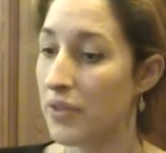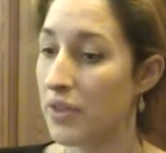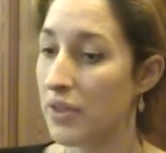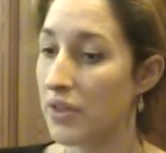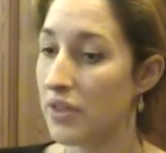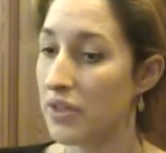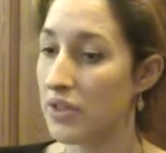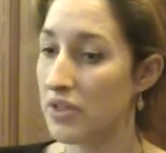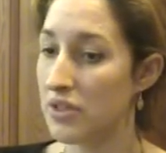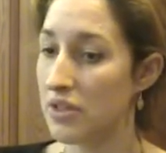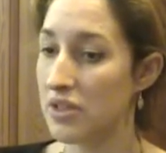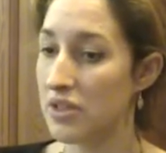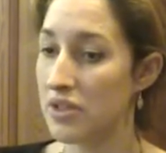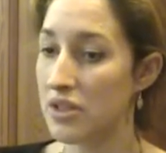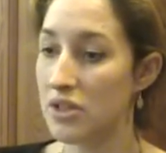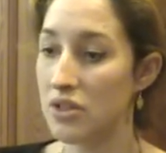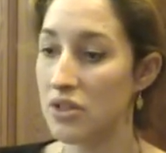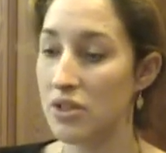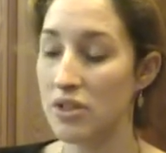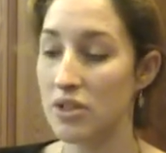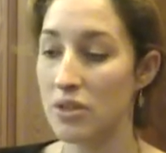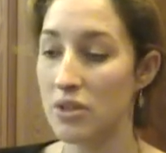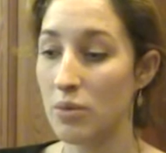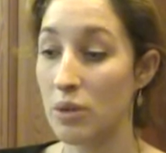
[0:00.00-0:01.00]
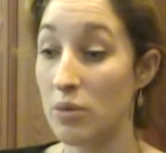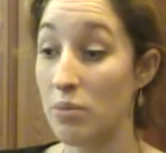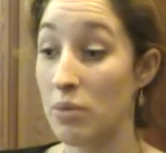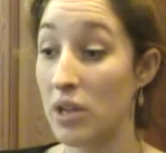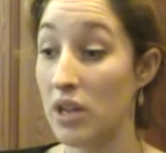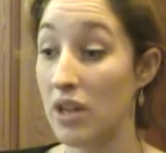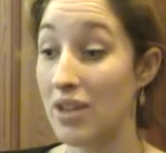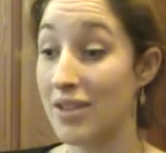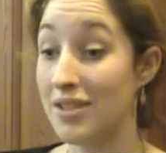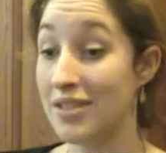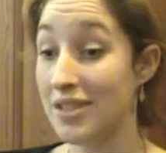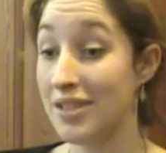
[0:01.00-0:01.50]
The decisions that we
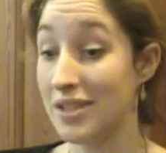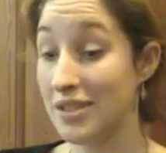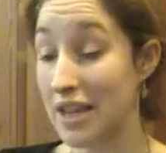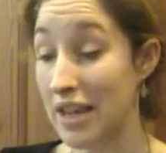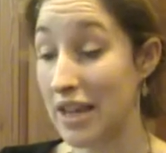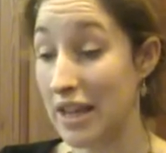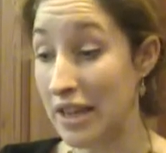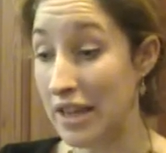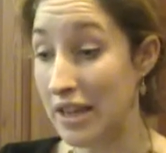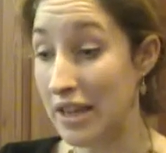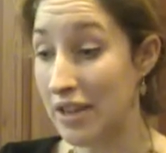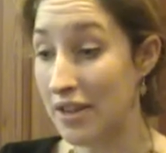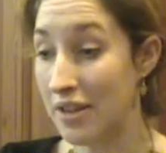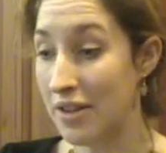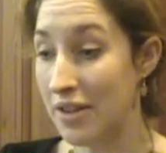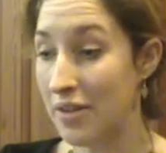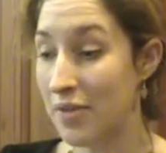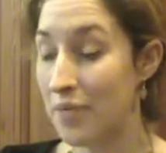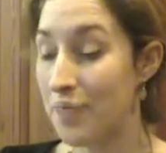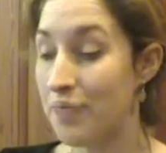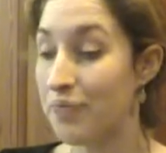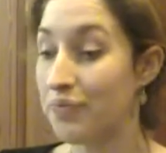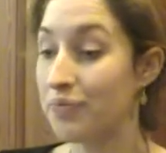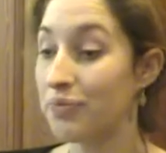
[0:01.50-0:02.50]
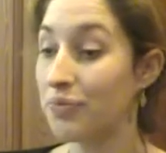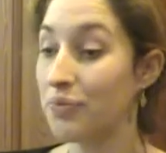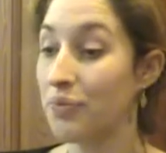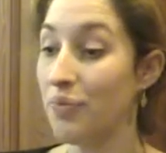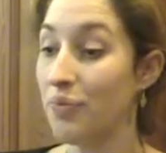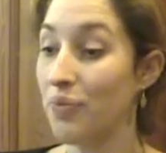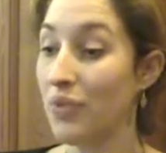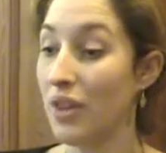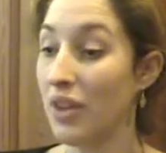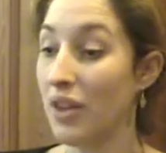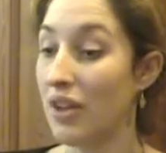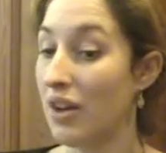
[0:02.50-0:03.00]
make today
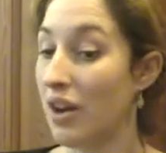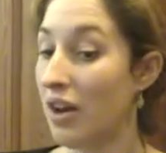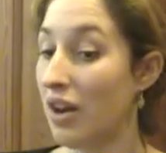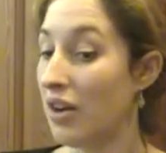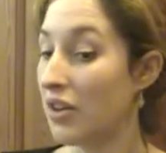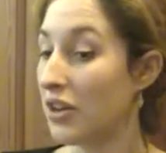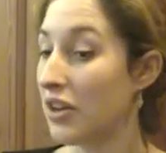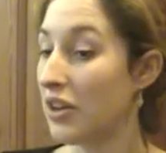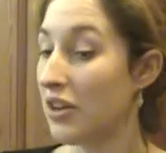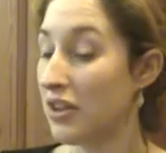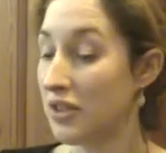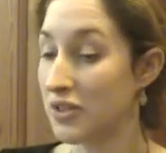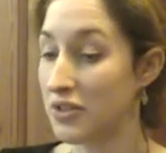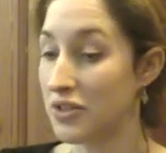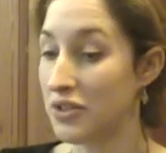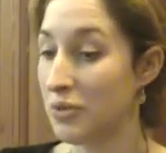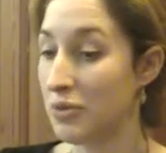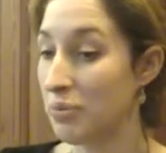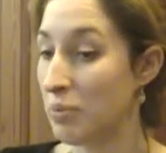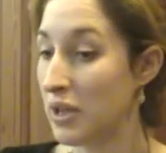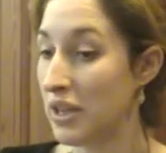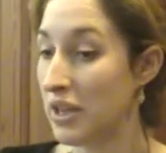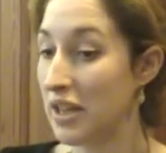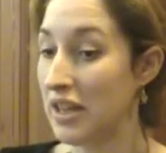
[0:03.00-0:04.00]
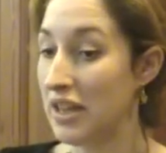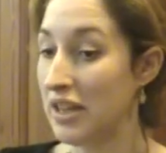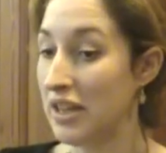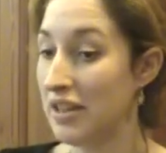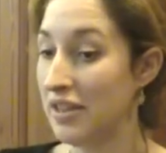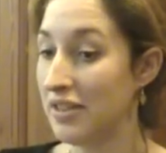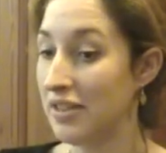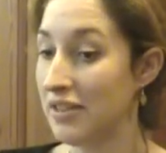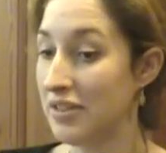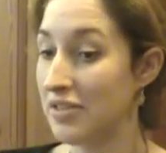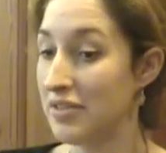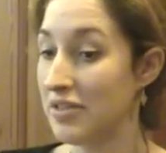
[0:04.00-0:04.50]
are going to be
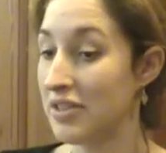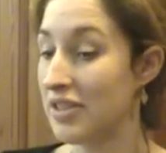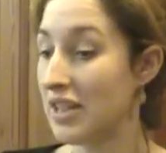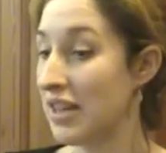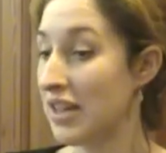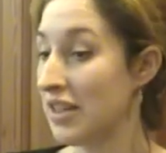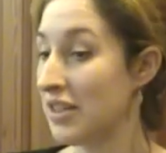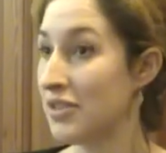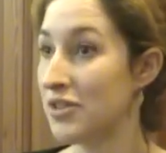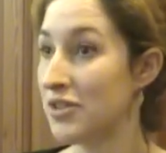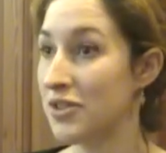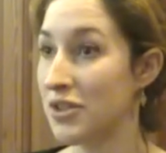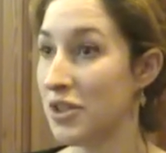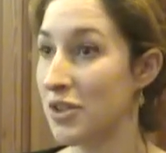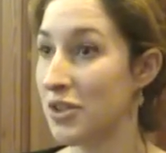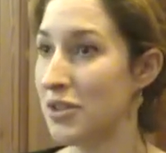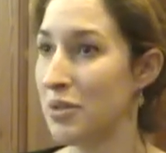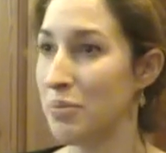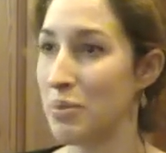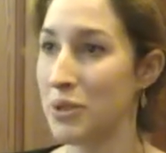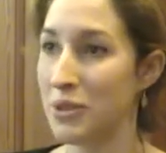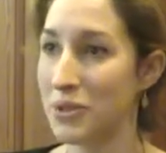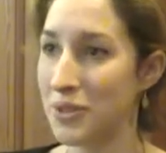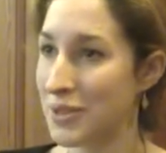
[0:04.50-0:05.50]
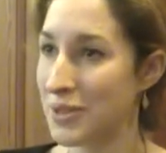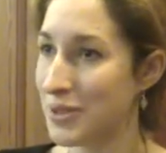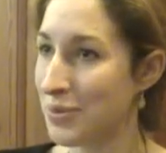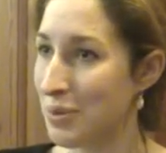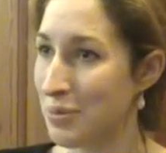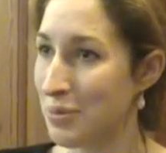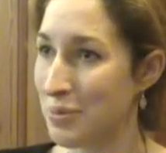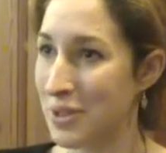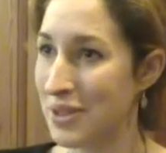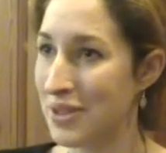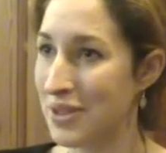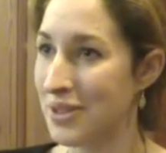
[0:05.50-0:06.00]
set in stone, the buildings we
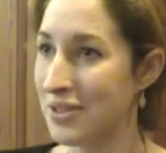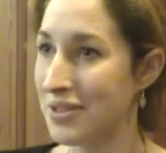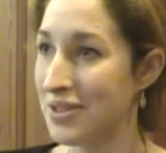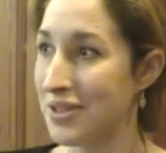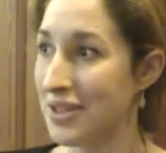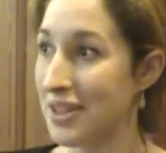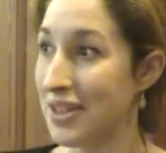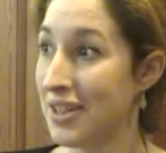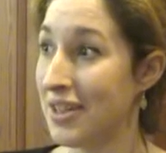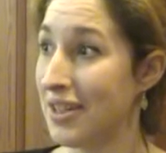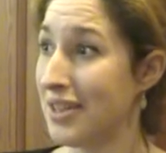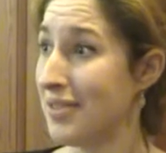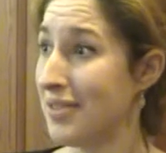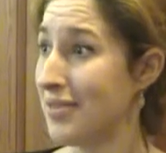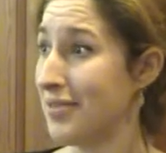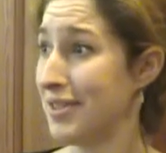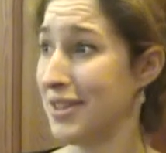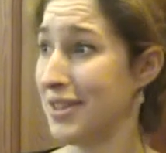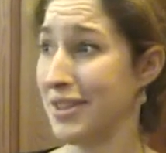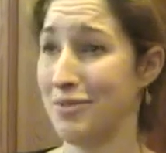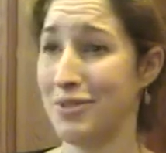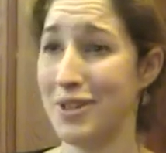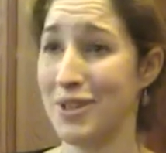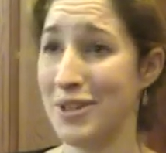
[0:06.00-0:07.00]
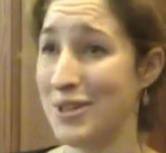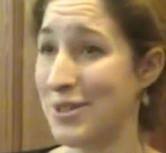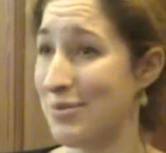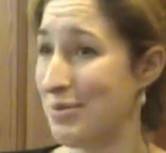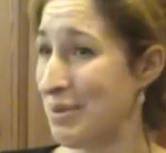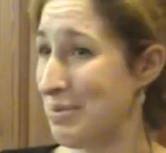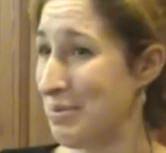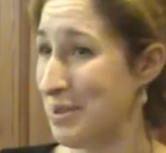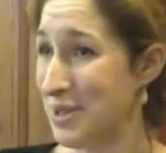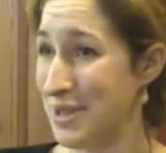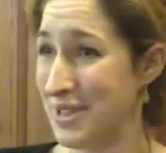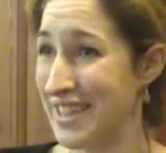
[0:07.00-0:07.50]
build, the roads we
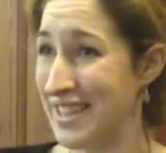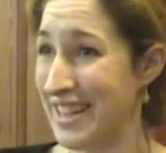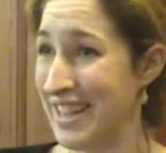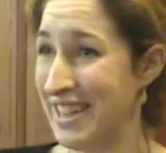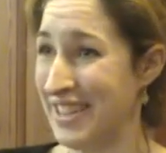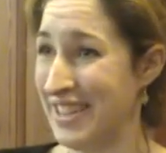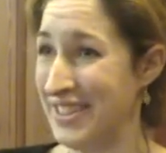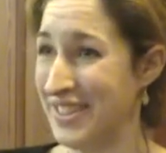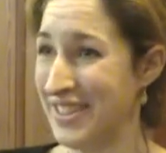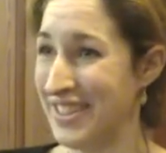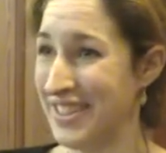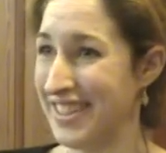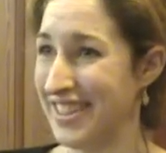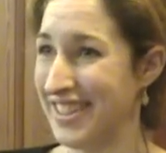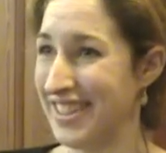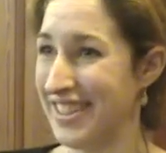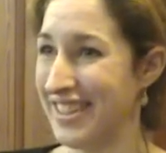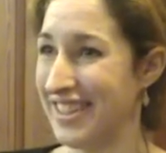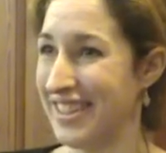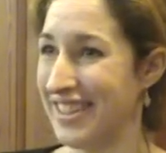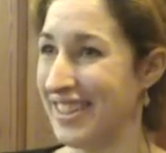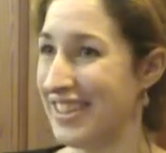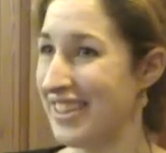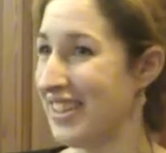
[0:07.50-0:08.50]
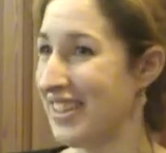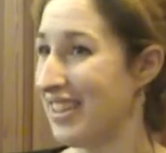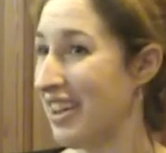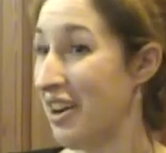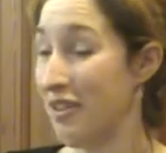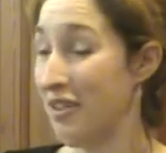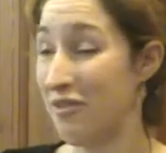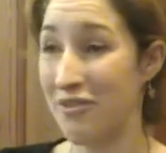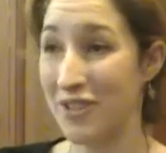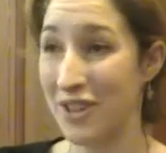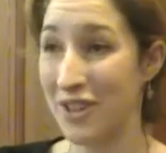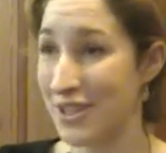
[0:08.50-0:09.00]
put down, our
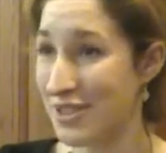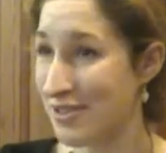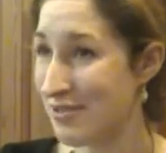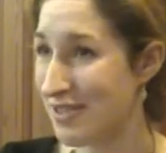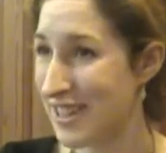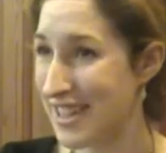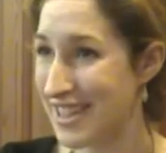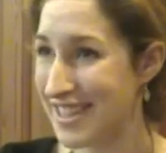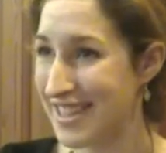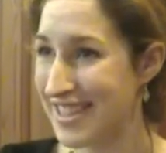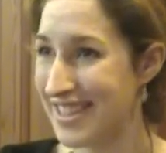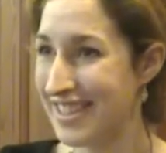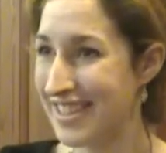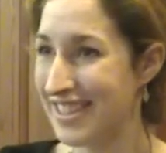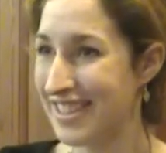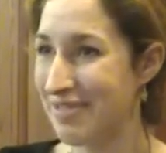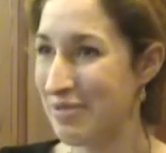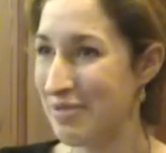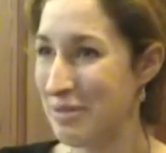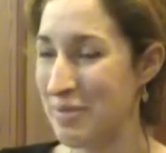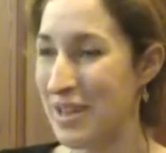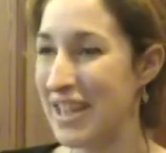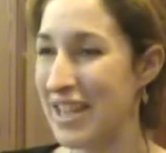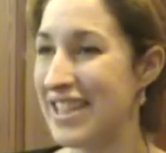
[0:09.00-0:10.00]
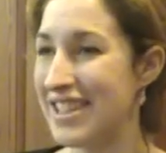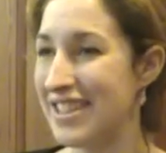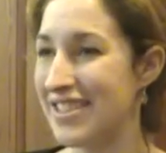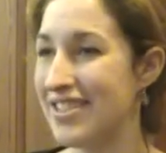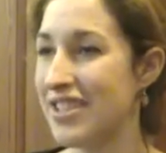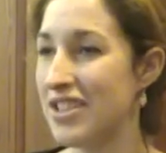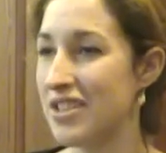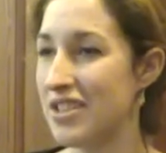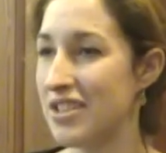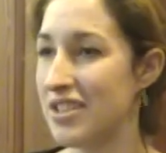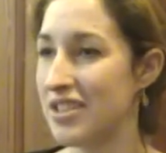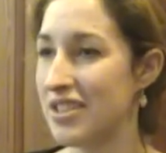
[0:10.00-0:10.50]
flood risk. We're making
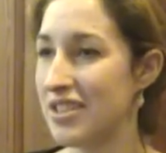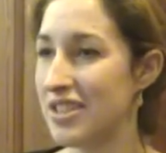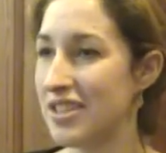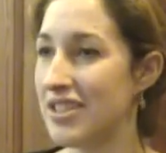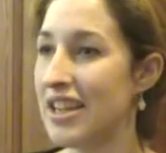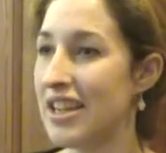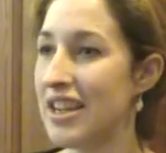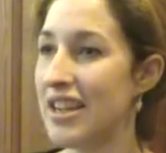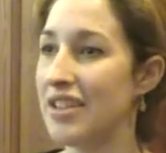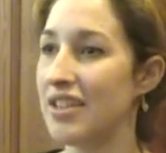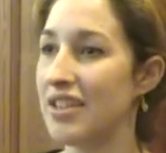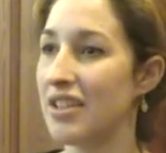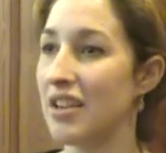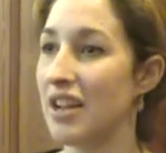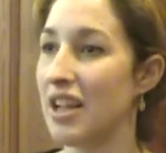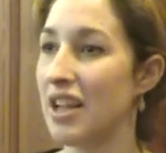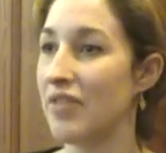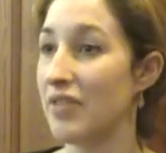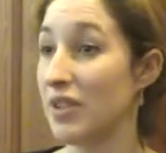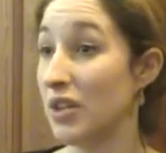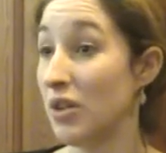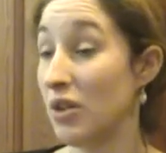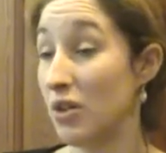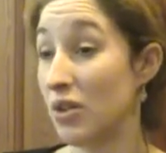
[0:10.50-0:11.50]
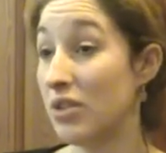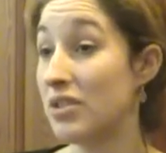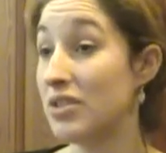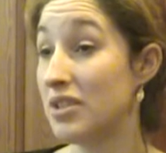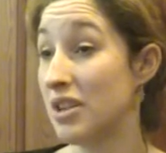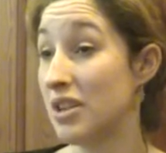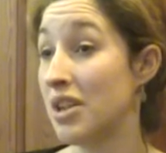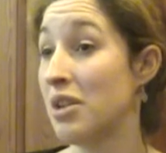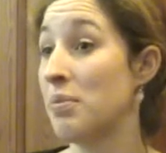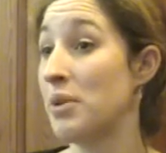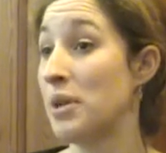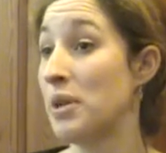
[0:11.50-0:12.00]
decisions today that will have a
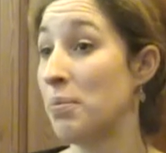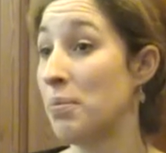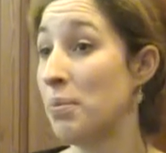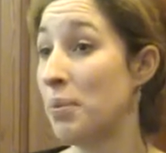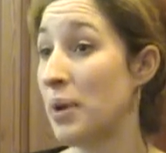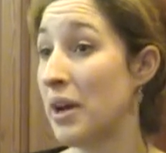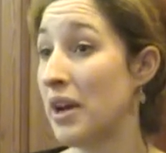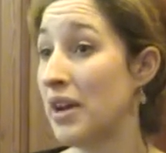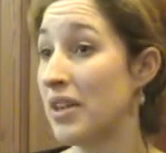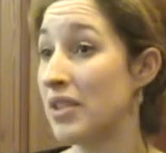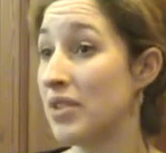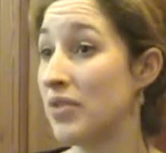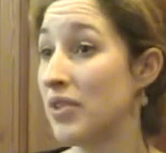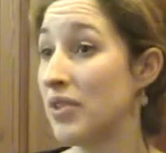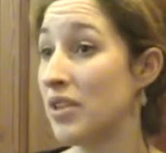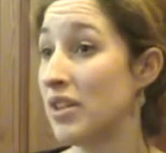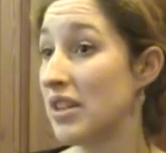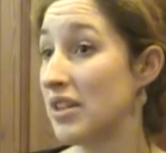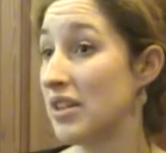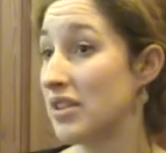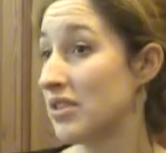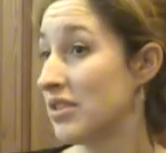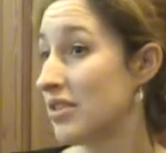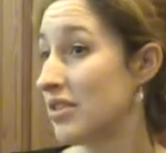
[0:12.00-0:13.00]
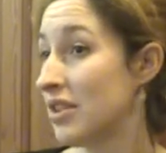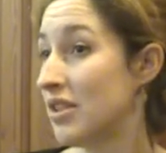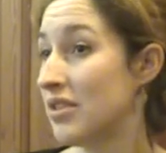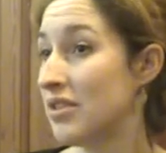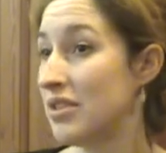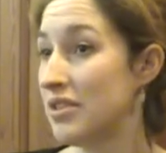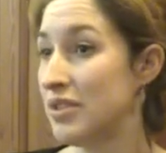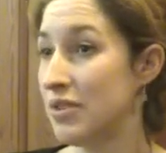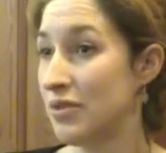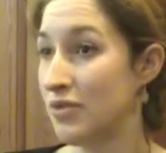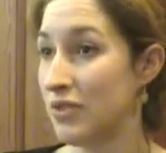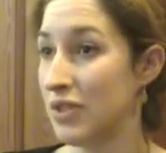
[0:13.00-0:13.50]
long-term impact for the next 30
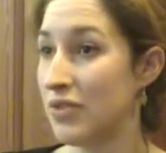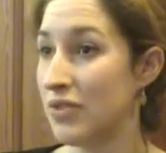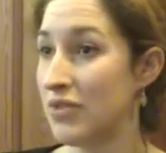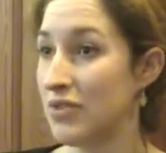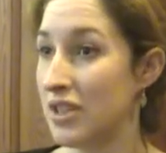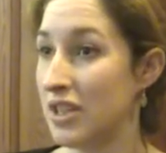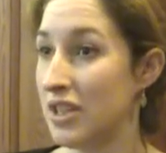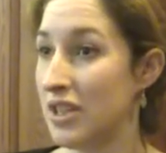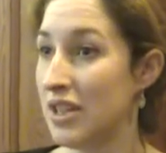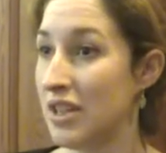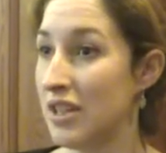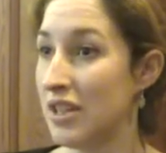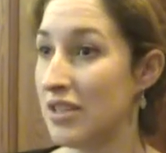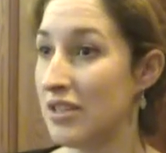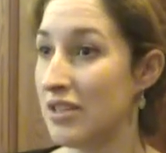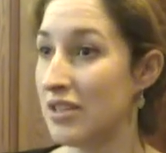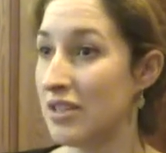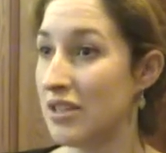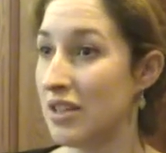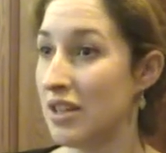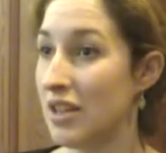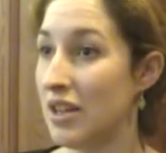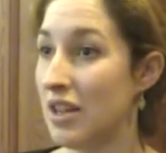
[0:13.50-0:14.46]
to 50 years.